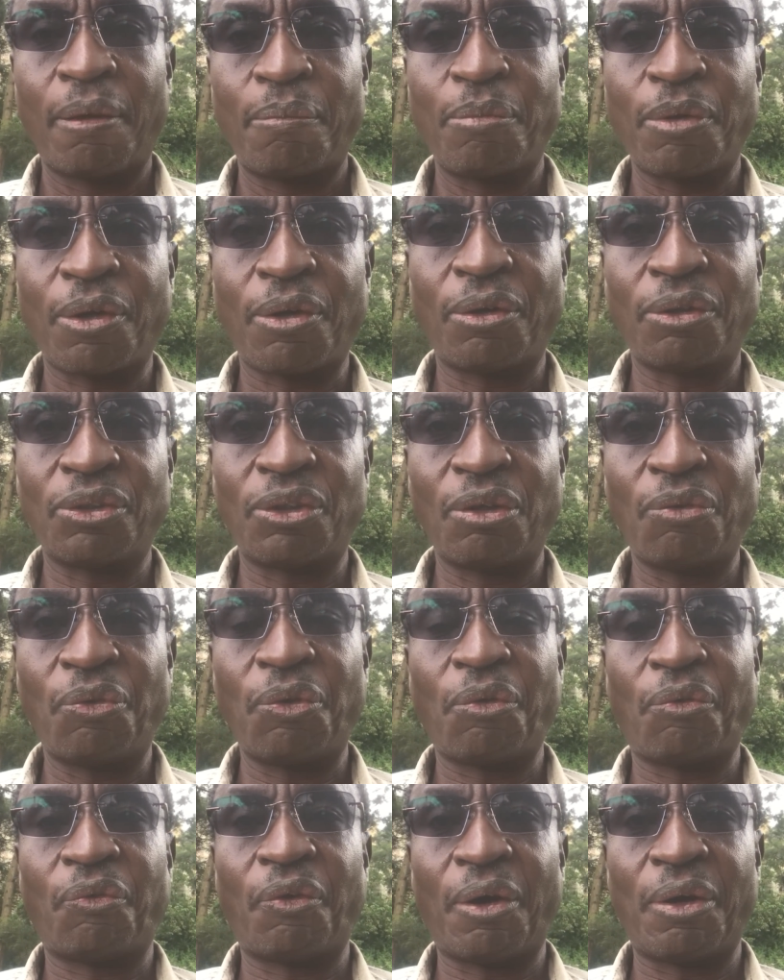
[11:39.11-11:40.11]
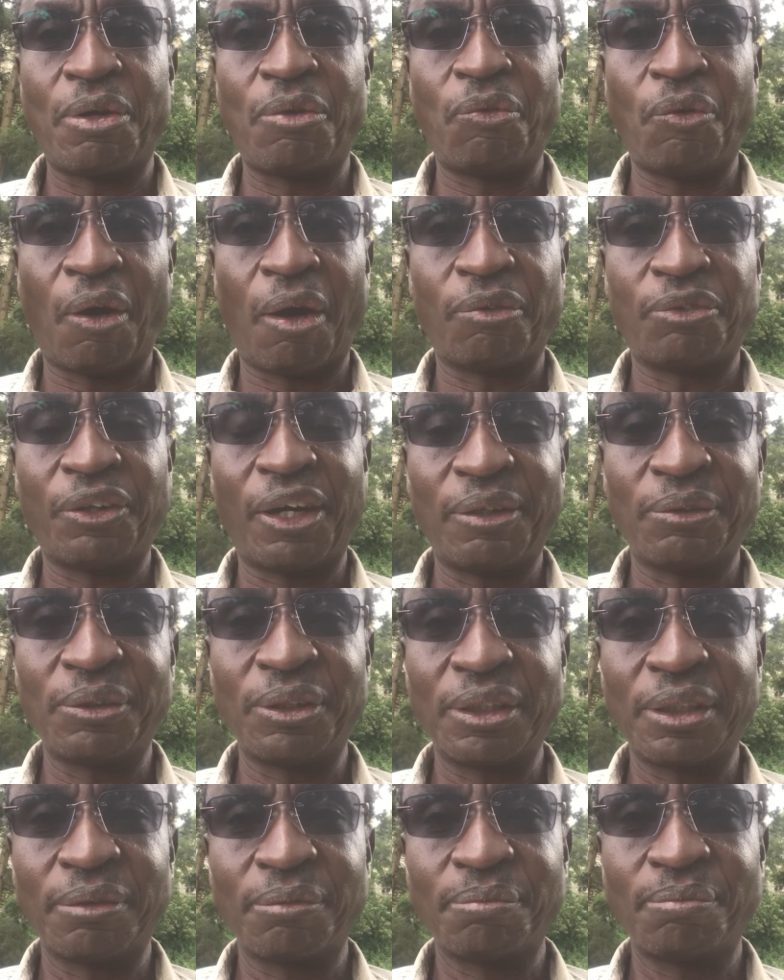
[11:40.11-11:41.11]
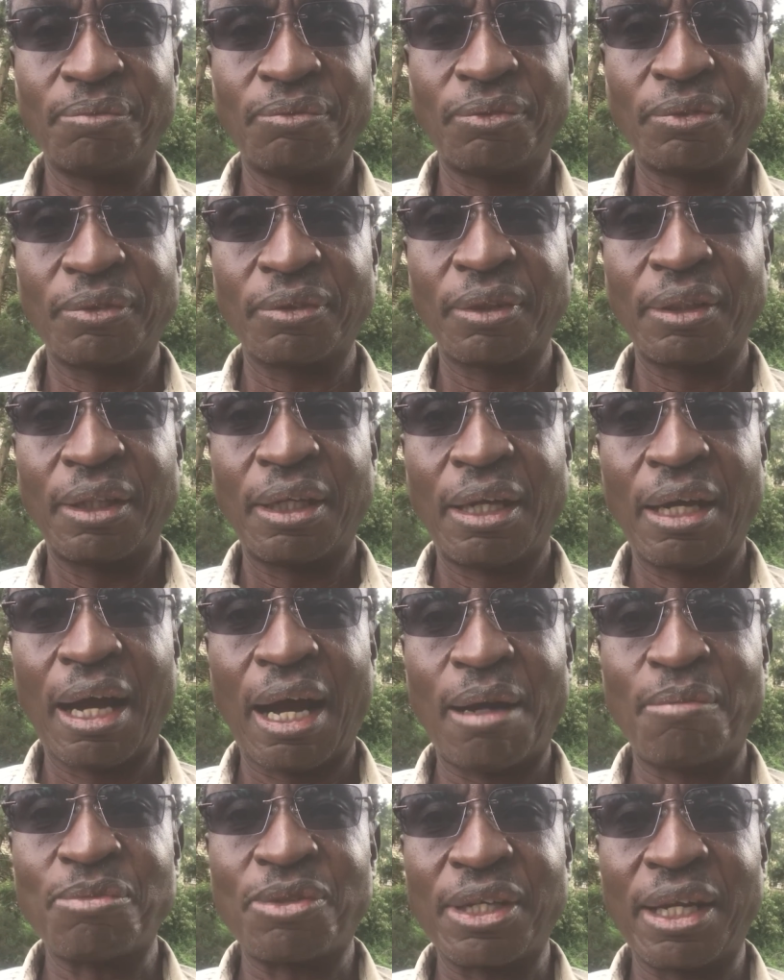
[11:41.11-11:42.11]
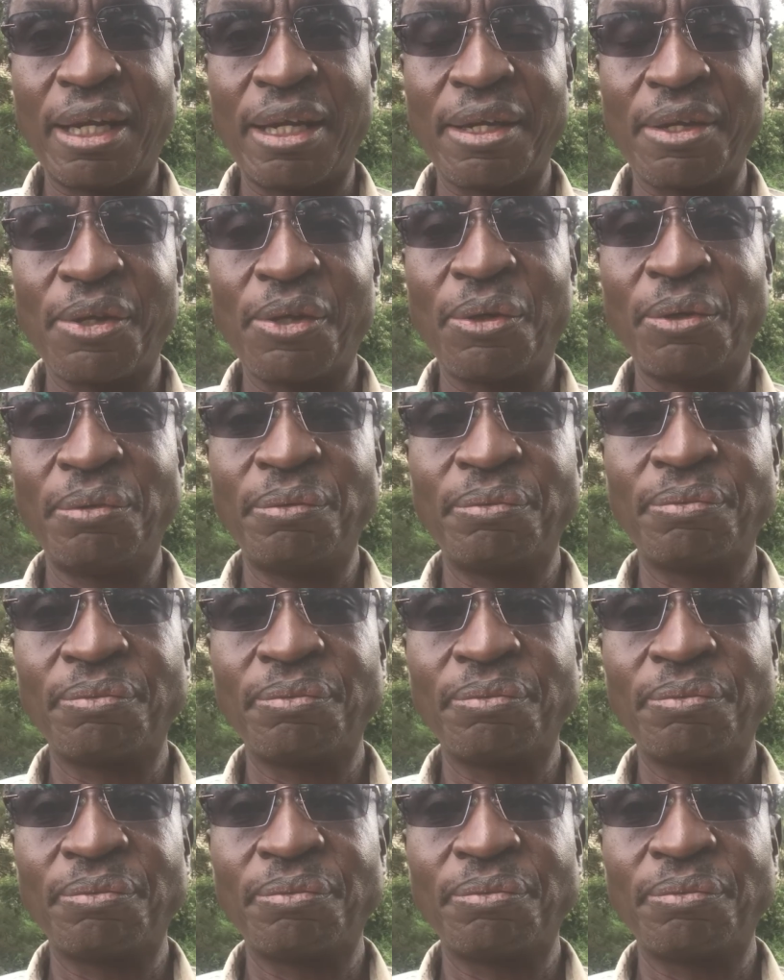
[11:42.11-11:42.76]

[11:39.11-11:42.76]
Because if you are found, I'm telling you,